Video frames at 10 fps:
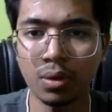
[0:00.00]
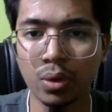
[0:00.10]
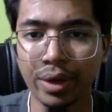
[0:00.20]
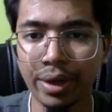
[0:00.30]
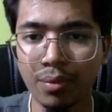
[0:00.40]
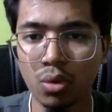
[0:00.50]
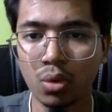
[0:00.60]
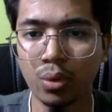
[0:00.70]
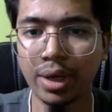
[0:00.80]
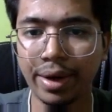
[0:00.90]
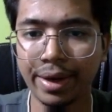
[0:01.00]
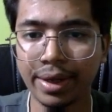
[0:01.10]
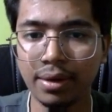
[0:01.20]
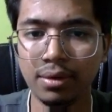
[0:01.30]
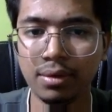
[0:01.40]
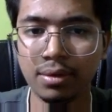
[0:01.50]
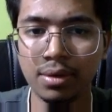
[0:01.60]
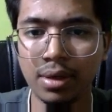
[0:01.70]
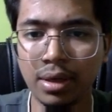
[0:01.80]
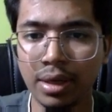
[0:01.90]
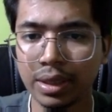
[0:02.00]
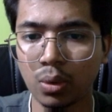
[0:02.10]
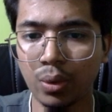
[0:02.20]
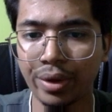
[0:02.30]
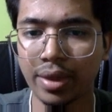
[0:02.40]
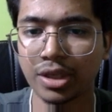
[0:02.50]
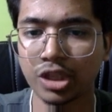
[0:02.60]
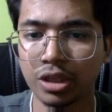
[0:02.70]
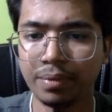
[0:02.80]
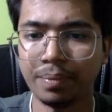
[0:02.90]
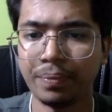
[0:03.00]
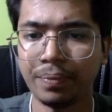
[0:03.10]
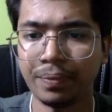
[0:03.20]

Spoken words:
Okay, so we are again in the coding section.